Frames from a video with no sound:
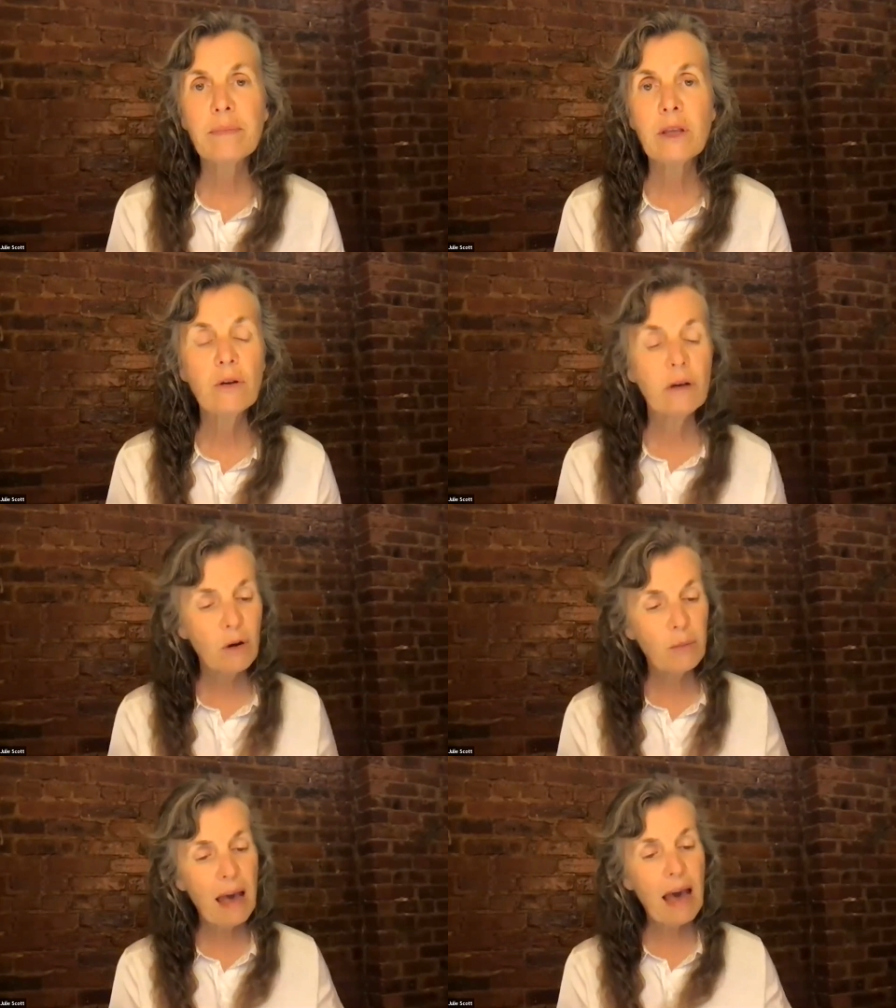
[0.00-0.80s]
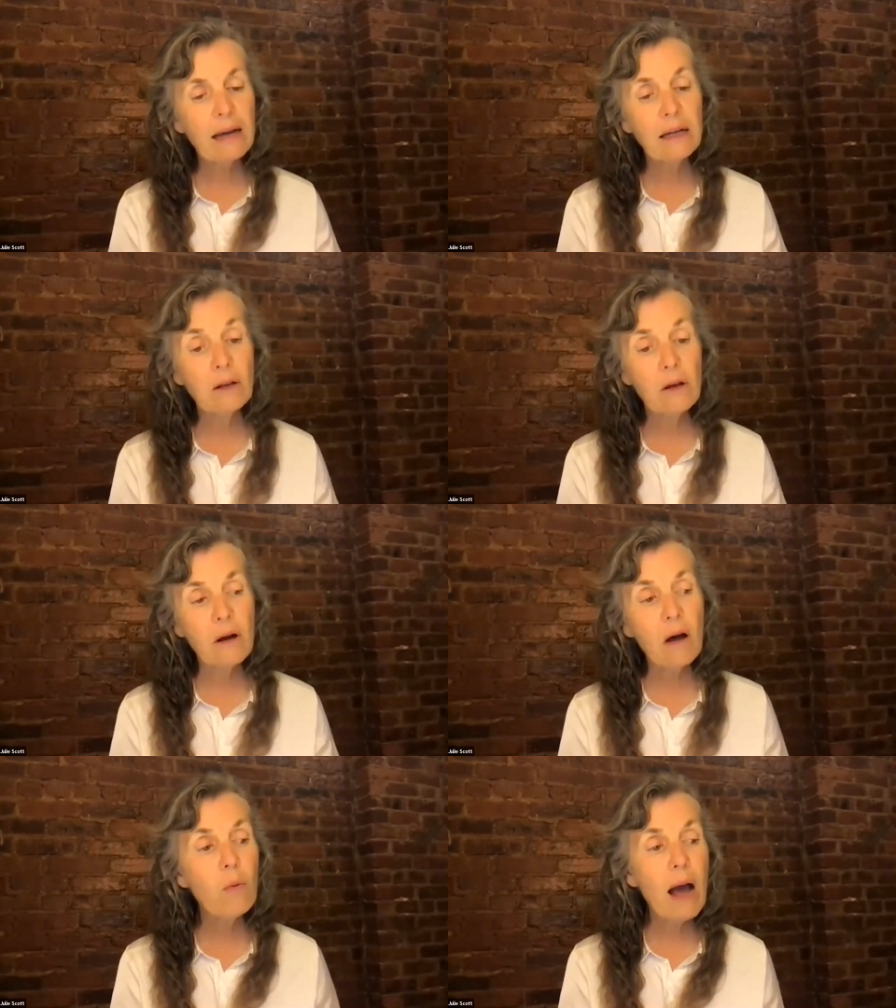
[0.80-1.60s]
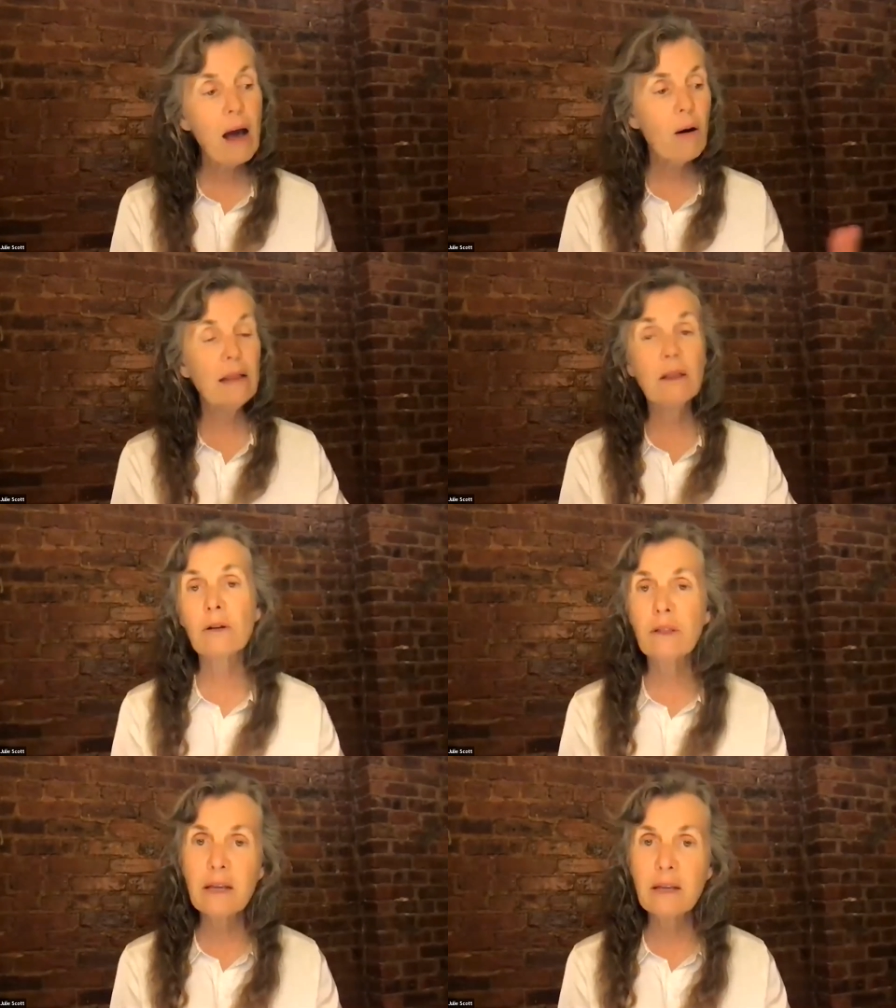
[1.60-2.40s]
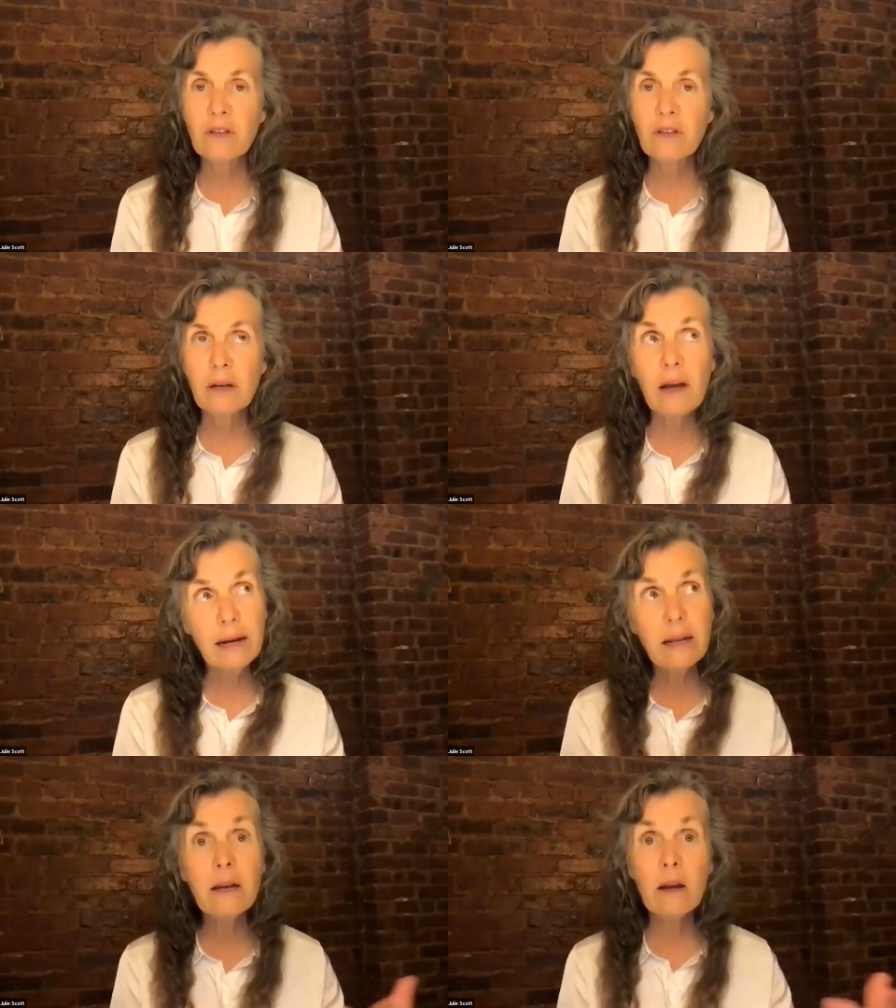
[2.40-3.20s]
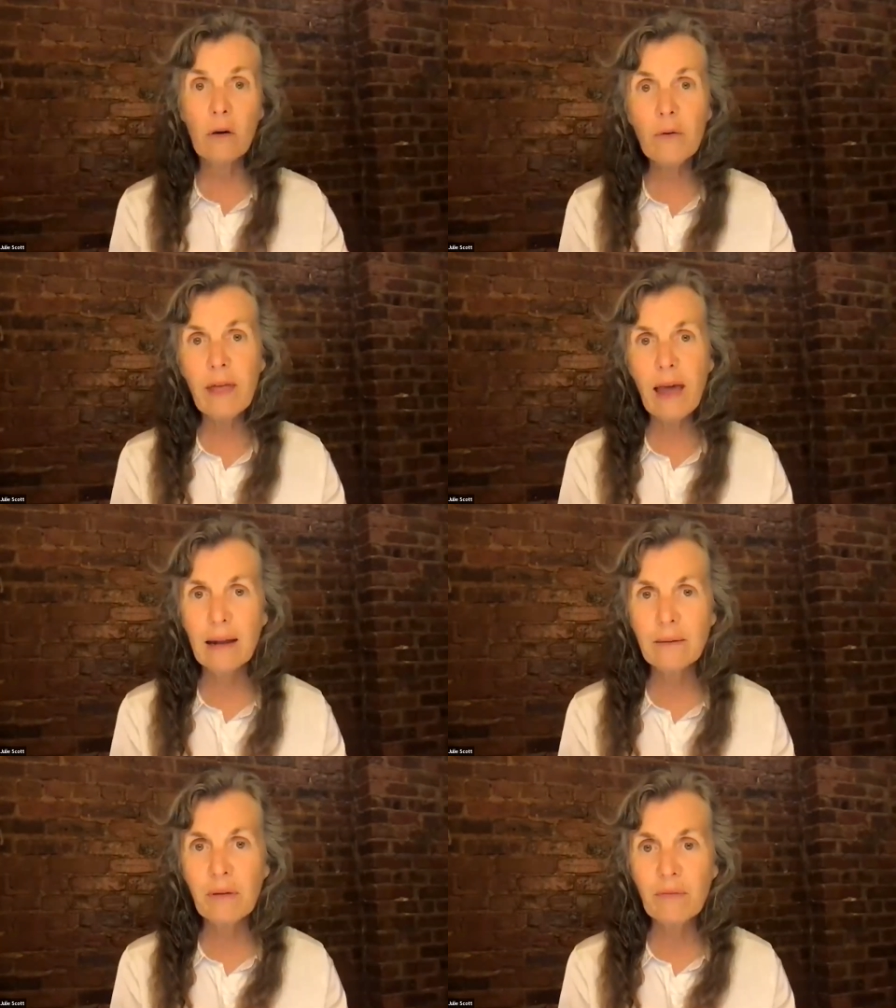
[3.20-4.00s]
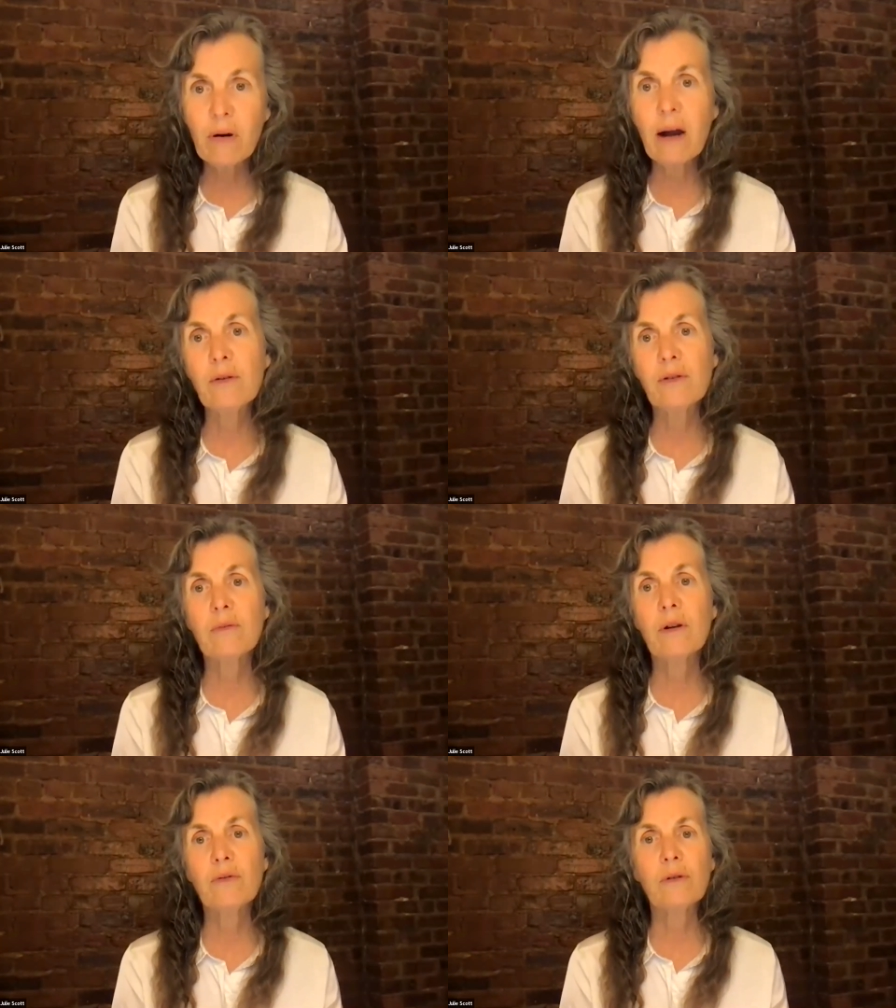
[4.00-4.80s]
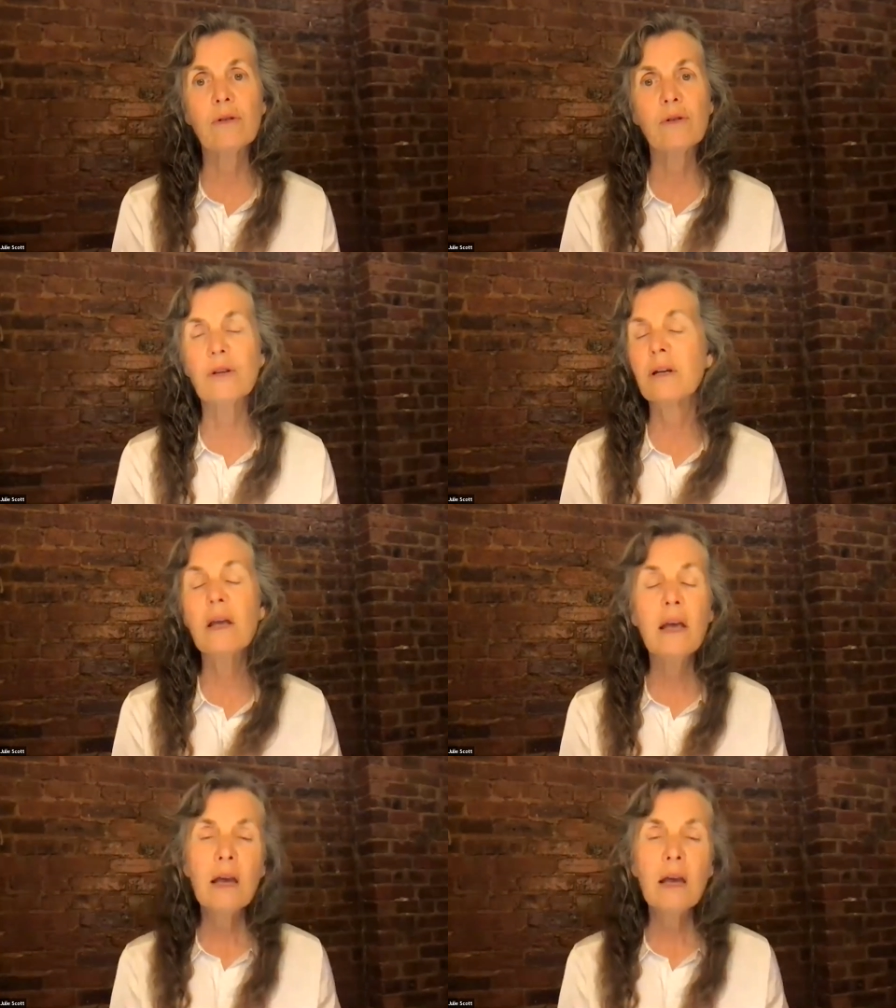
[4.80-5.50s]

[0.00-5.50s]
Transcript: You can go back and look, oh, wow, I learned this and I didn't know that before I was a Rosicrucian.